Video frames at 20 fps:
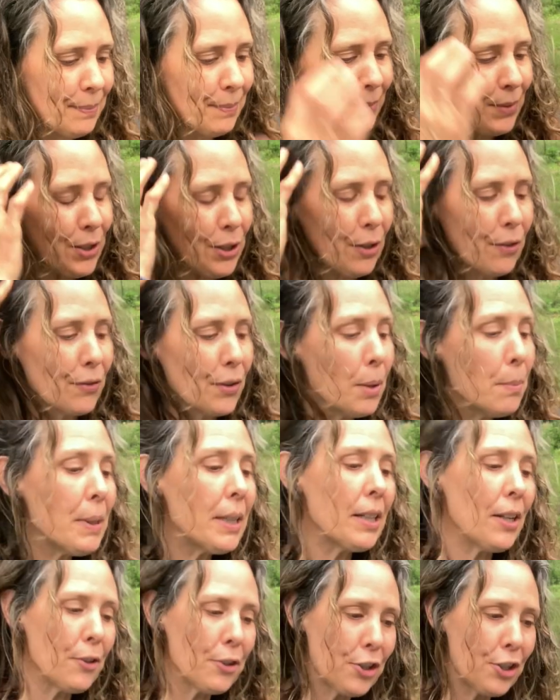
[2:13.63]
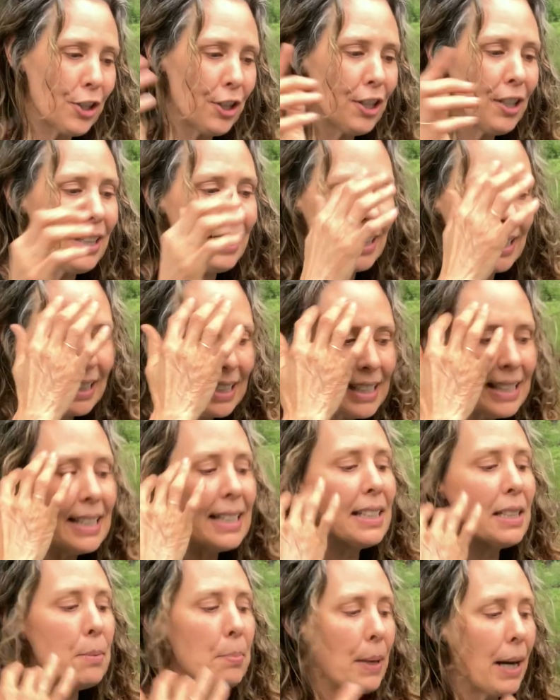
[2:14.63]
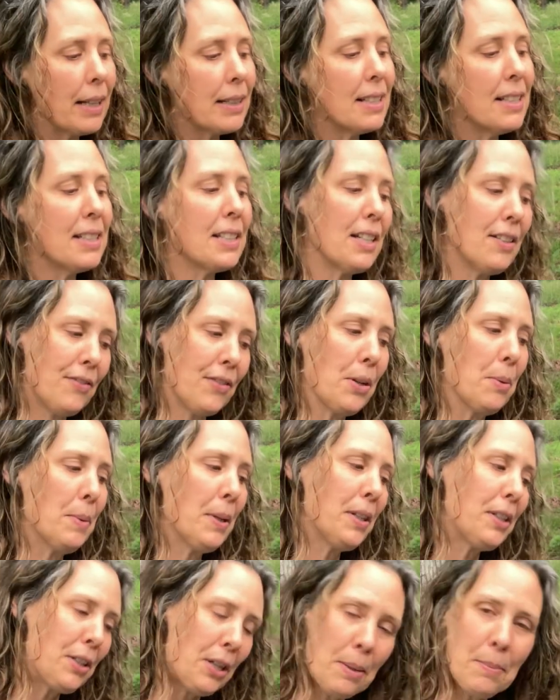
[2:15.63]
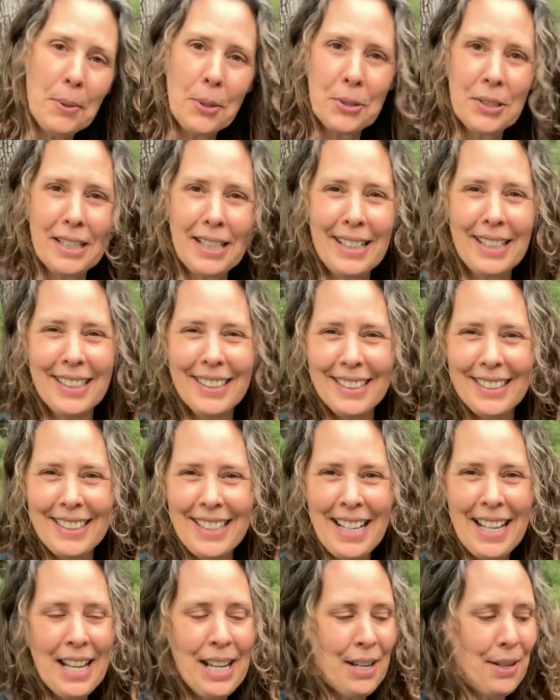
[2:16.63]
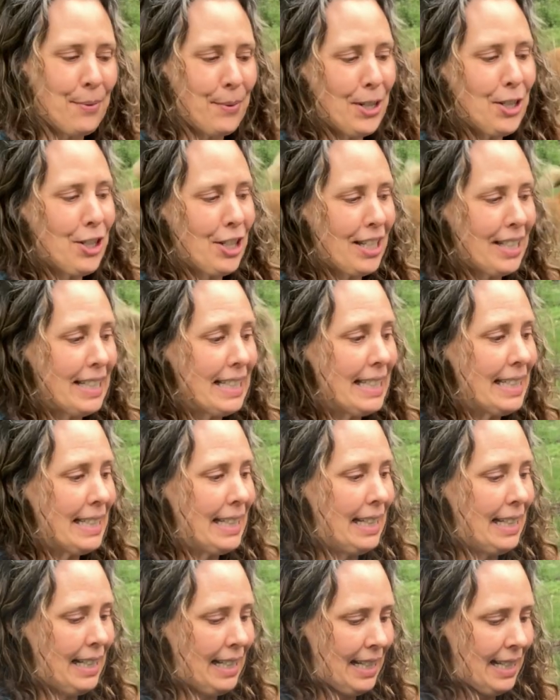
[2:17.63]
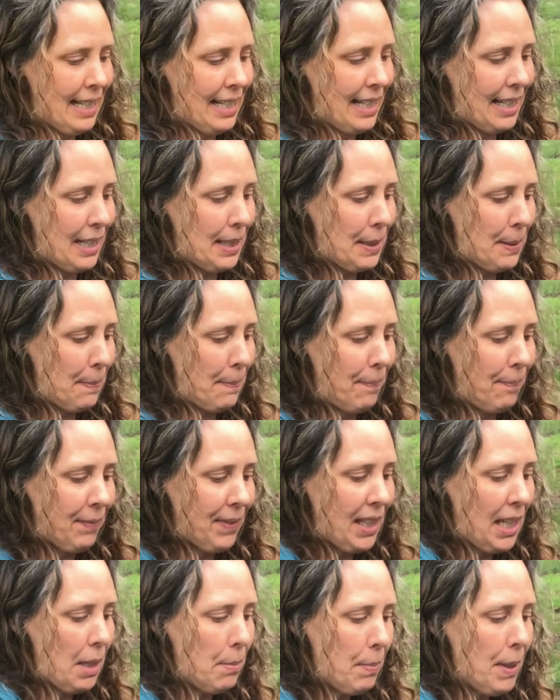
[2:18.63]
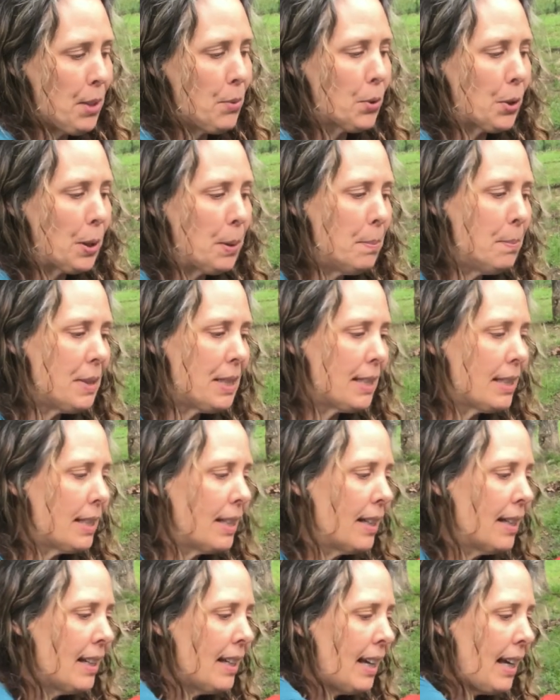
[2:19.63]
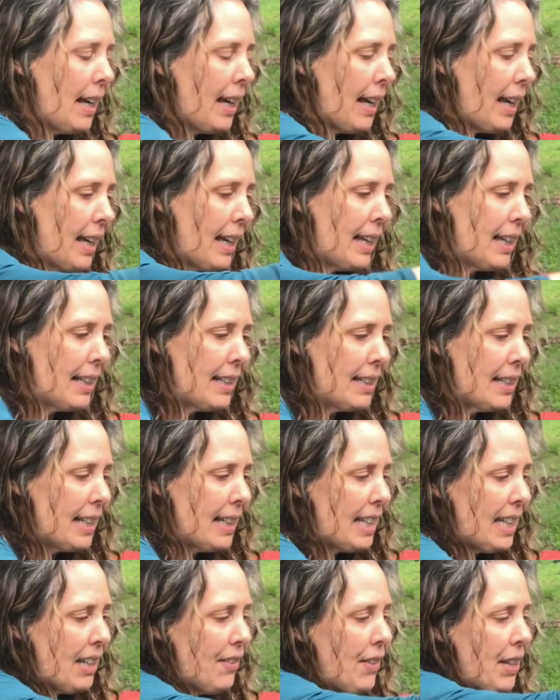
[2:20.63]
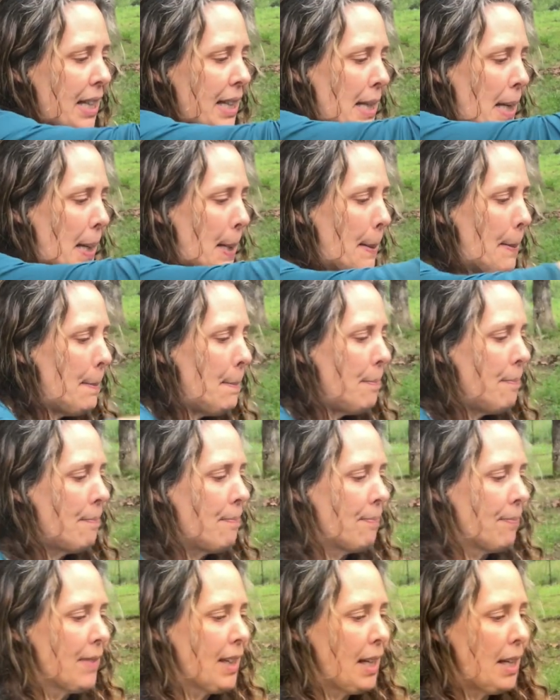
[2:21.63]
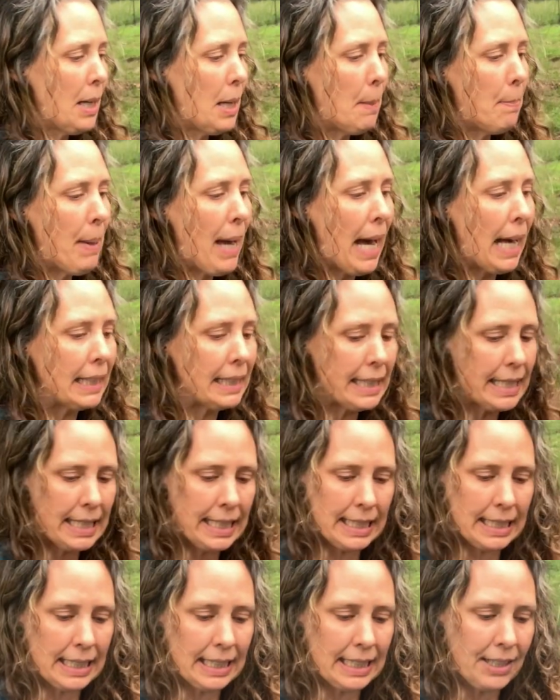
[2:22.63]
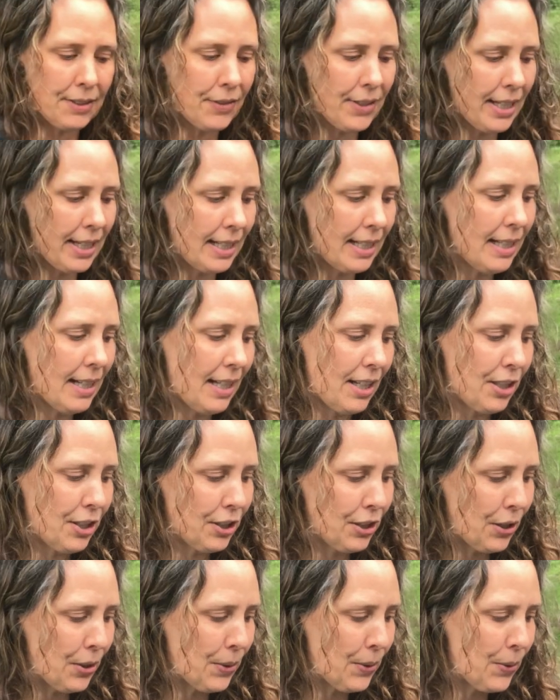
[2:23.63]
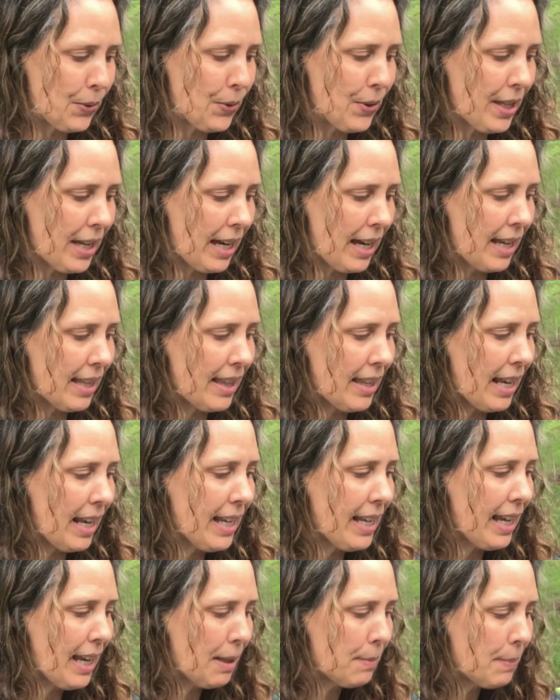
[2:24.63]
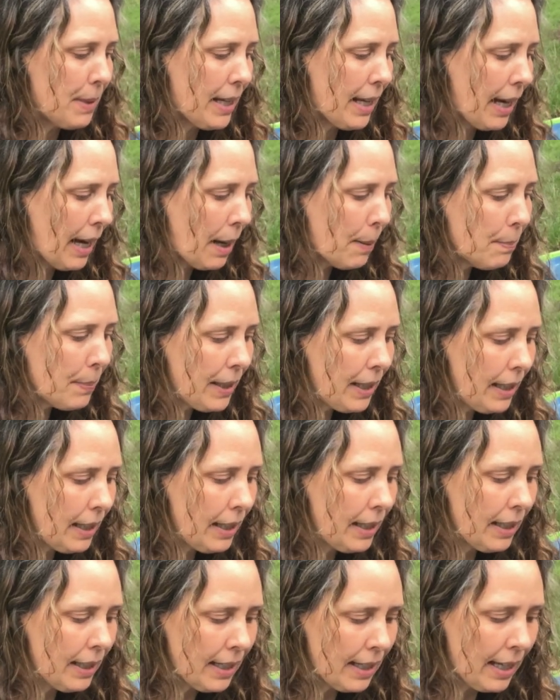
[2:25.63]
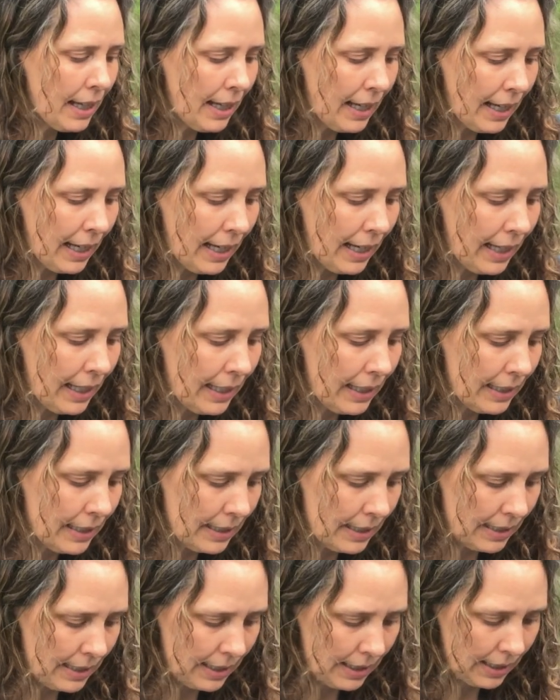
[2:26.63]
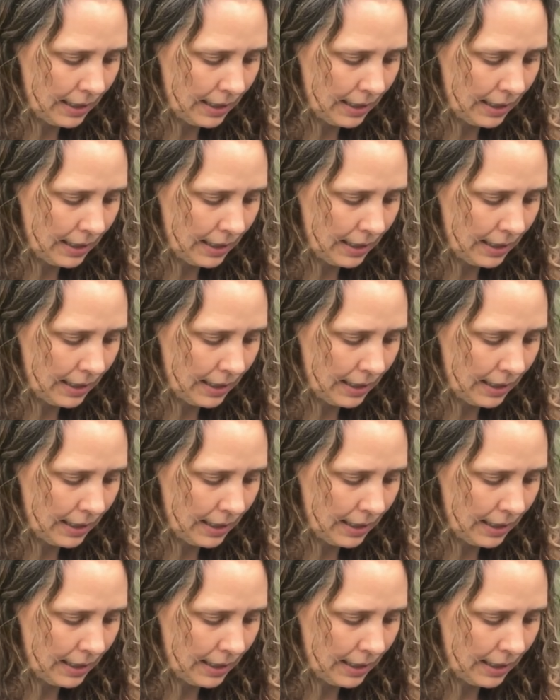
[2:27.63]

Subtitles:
So vermiculture is the practice of vermicomposting, which is keeping worms and giving them a palace to live in so that they can be happy and